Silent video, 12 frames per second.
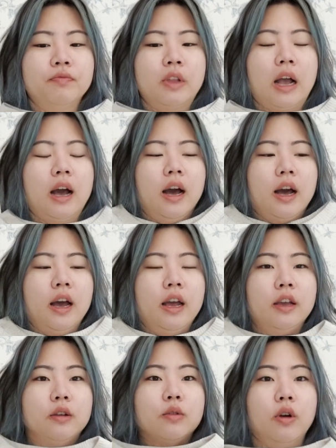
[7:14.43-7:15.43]

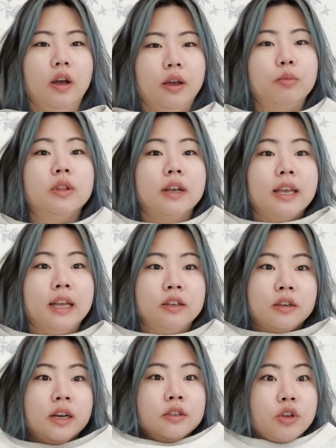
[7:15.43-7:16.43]
I will
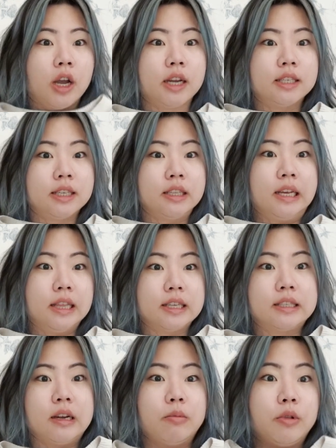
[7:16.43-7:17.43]
again try to link this
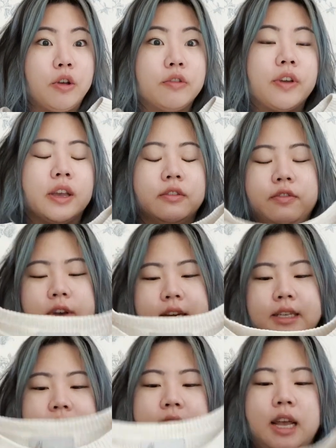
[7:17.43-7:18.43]
down below if I can find
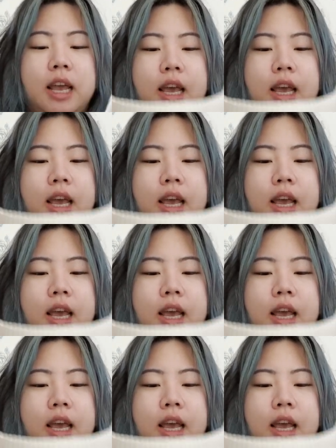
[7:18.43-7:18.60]
it.